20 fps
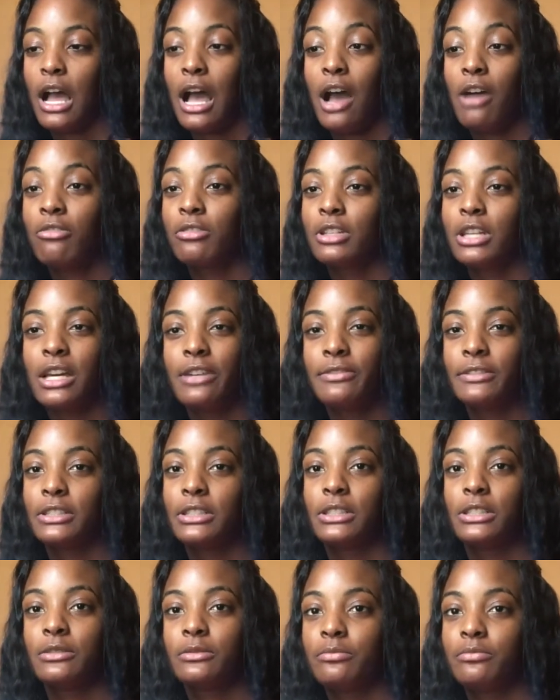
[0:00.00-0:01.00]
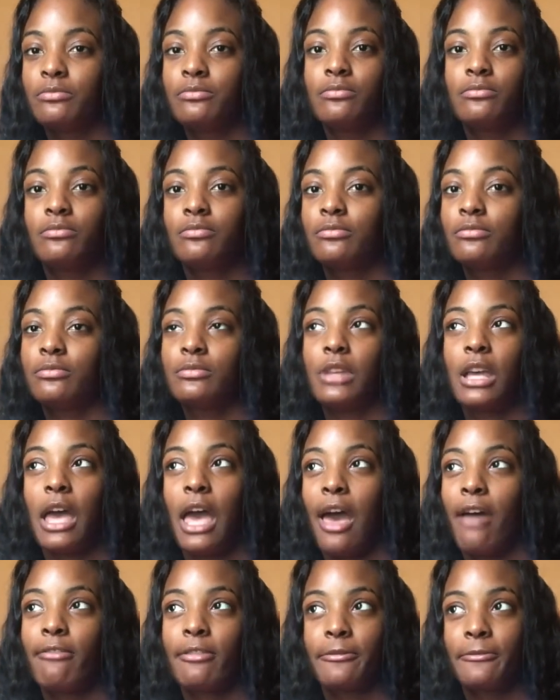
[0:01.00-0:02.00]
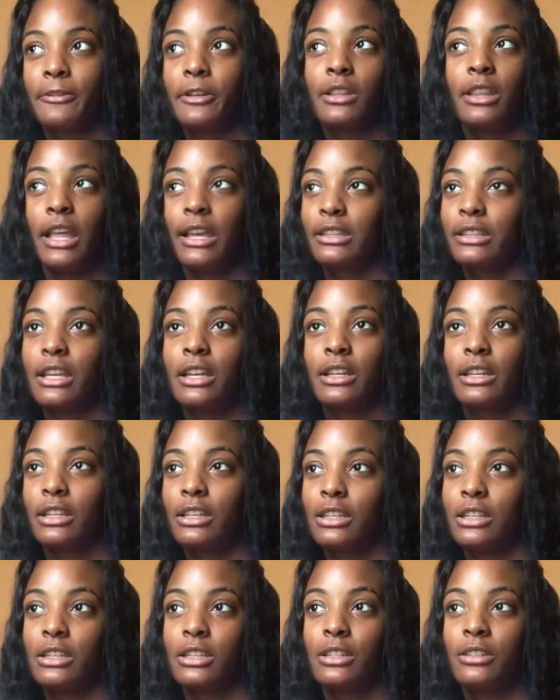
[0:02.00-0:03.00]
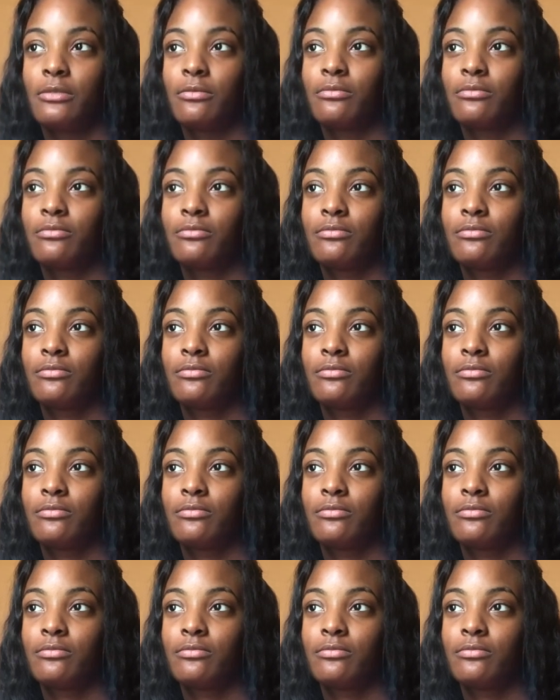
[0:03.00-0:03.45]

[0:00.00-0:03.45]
I would never have a friend like that again.